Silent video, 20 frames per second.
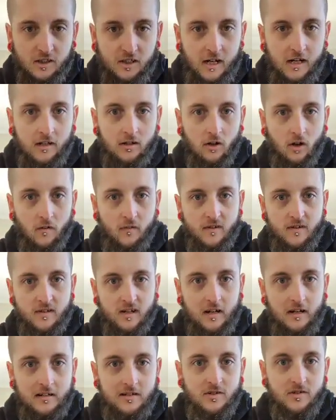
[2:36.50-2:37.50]
The shade
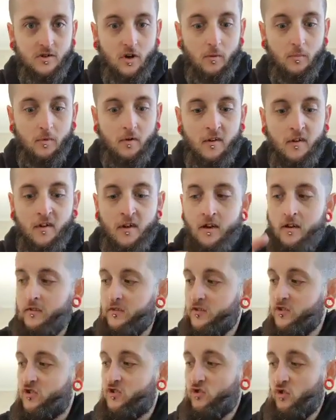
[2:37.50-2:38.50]
cloth is going to stop
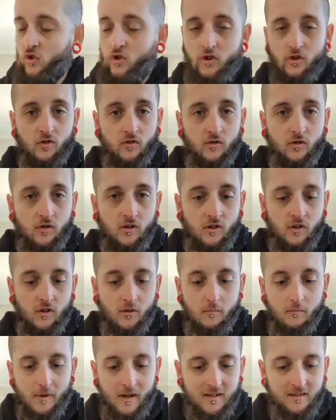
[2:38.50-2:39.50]
the soil
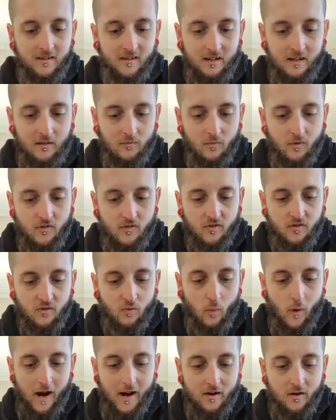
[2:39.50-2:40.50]
mixing in
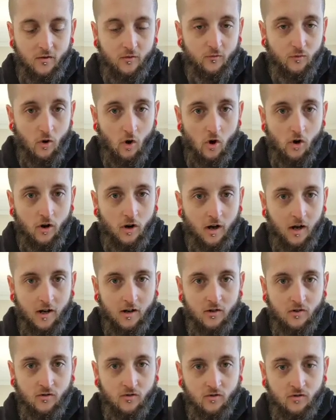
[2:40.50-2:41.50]
with the wet rock
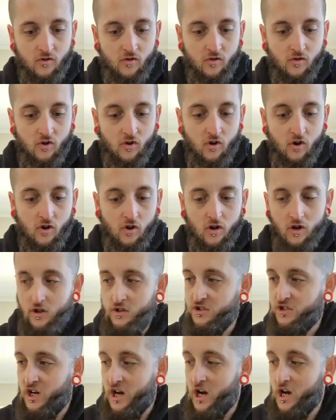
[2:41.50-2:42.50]
and
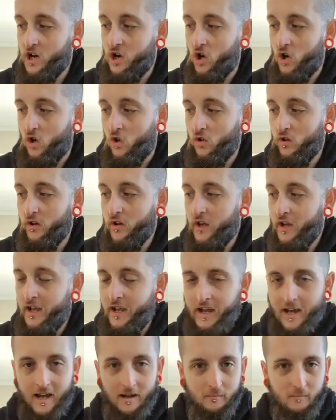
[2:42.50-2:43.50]
charcoal
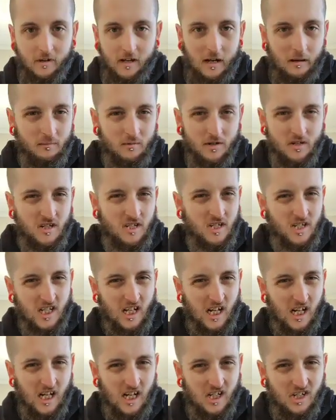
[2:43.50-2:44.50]
and become
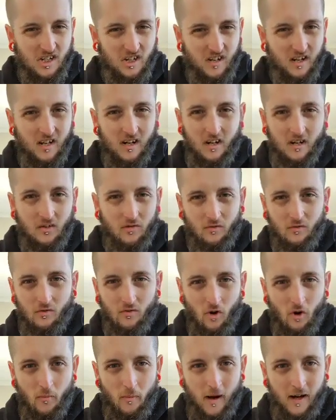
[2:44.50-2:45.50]
just sludge, and then
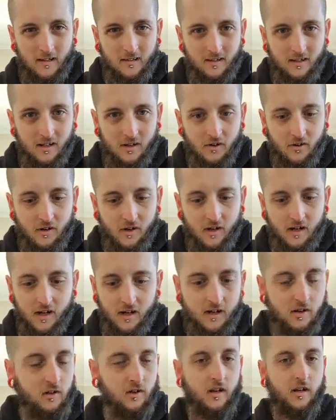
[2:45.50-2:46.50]
it'll grow bacteria
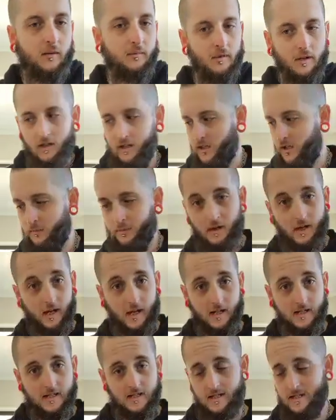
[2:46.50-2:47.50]
and it'll end up killing your
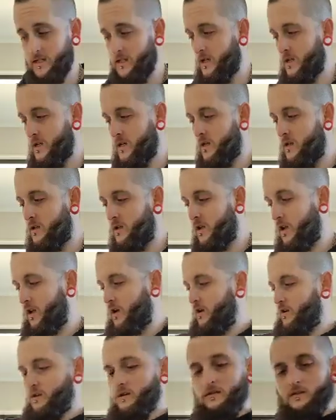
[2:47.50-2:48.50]
plants.
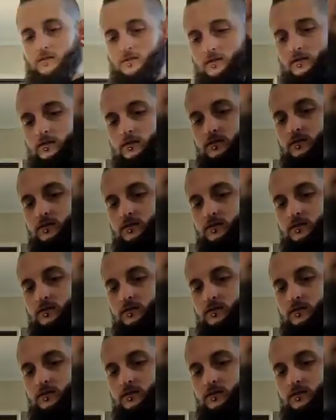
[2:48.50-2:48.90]
Now,